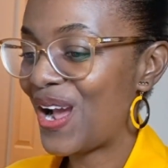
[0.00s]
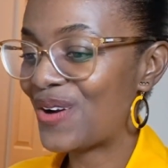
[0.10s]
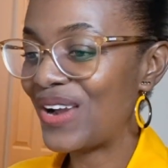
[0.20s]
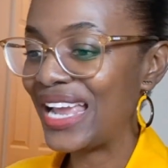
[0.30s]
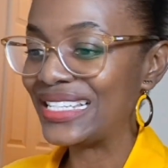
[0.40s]

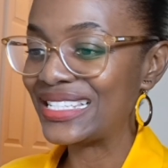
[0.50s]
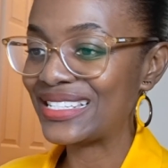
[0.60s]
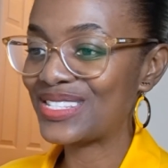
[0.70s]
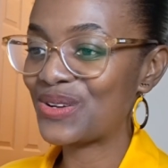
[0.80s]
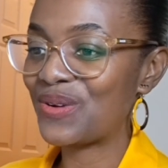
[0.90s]
All right,
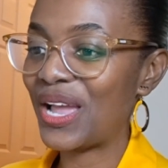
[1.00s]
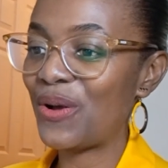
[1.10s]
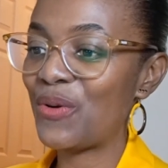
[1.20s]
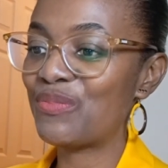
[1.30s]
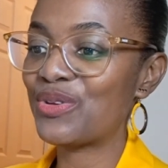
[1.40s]
so I
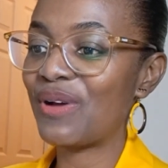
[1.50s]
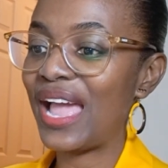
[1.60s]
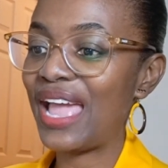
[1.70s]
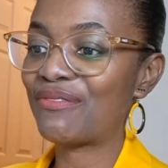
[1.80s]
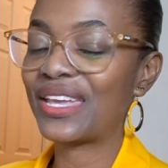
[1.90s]
hope you
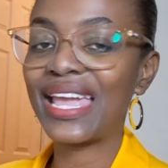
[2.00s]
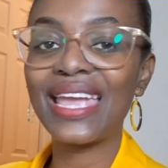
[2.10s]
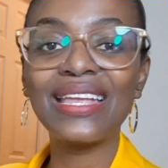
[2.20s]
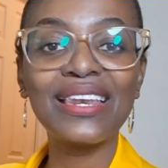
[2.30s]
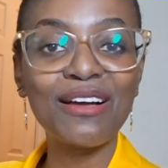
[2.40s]
are having
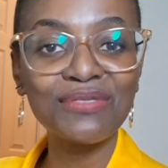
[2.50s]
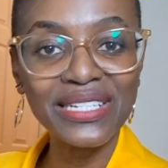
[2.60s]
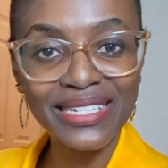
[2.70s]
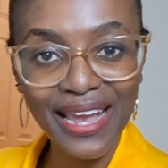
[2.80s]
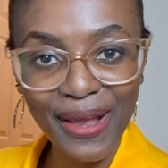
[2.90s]
a
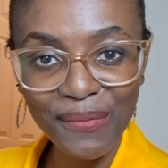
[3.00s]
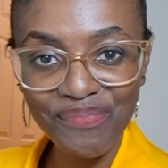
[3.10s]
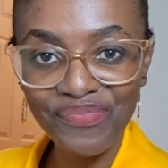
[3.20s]
lovely day.